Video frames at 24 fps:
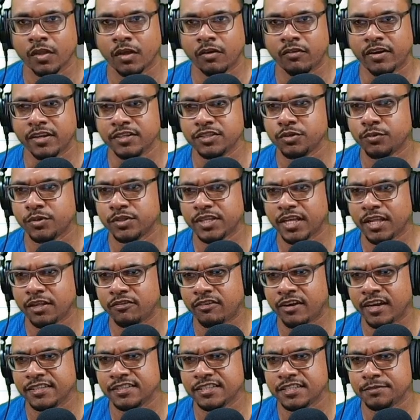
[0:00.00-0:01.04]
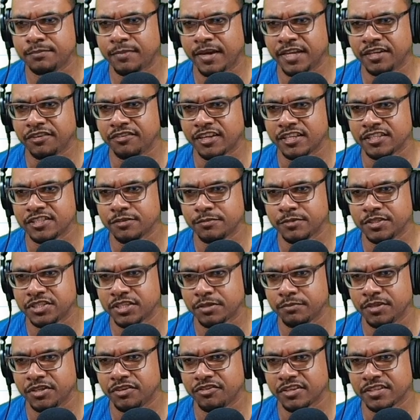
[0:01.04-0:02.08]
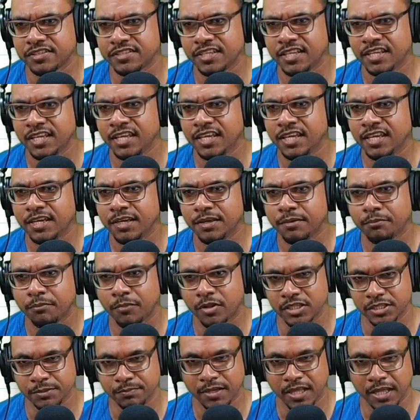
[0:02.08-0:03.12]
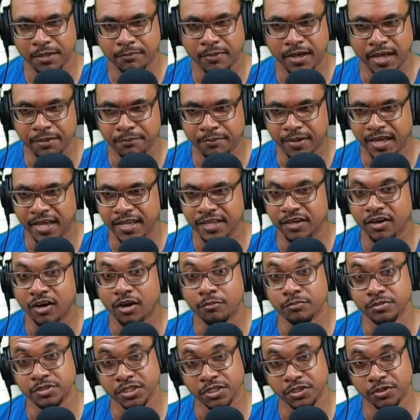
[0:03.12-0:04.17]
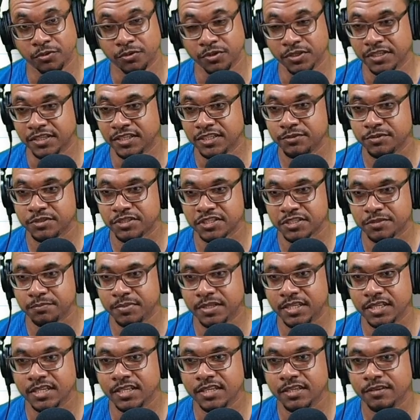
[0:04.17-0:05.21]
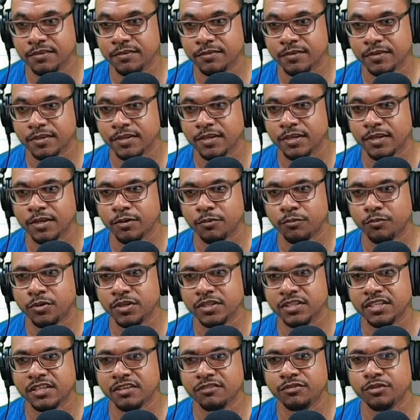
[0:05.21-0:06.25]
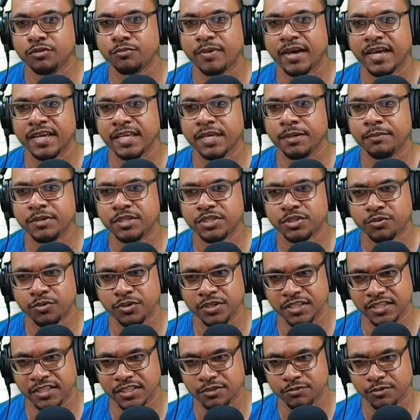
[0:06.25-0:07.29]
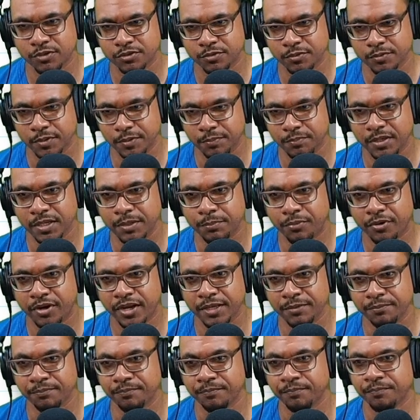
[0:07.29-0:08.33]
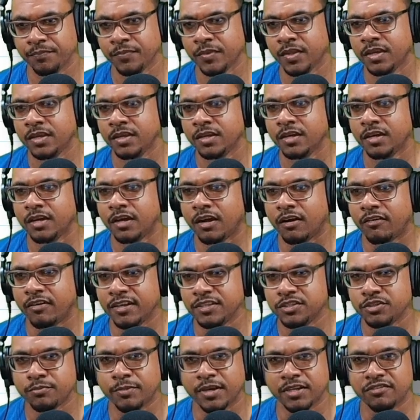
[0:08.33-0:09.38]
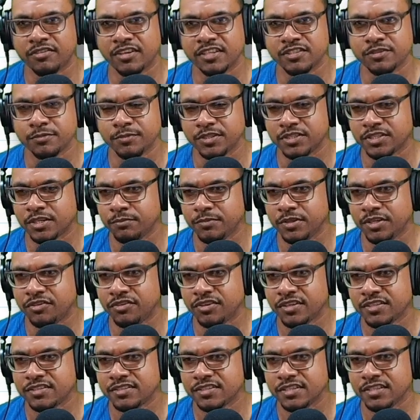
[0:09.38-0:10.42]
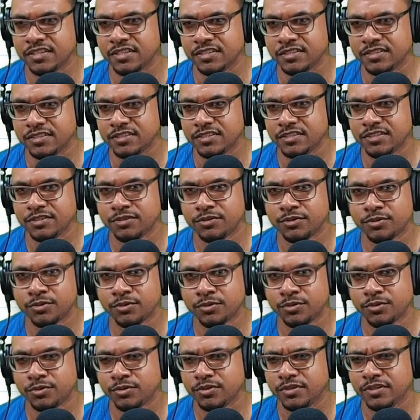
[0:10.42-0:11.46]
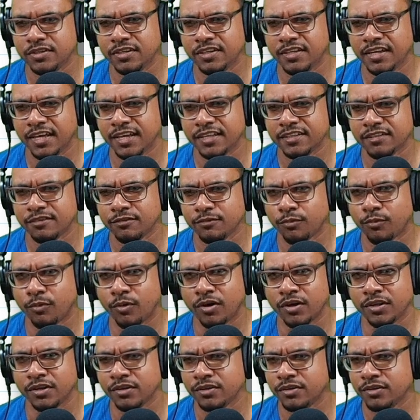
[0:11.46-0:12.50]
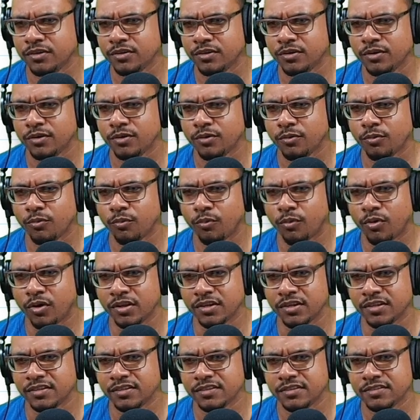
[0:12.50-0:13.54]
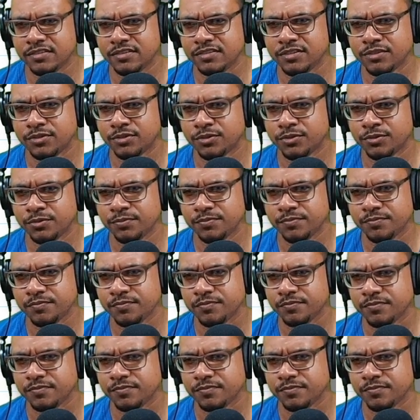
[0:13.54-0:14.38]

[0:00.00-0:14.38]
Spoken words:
All right, so what I'll write is my transformation matrix A multiplied by my object coordinates, which is P, would give you my image coordinates, which will be P prime. All right, so my transformation matrix is 0, -1, 1, 0.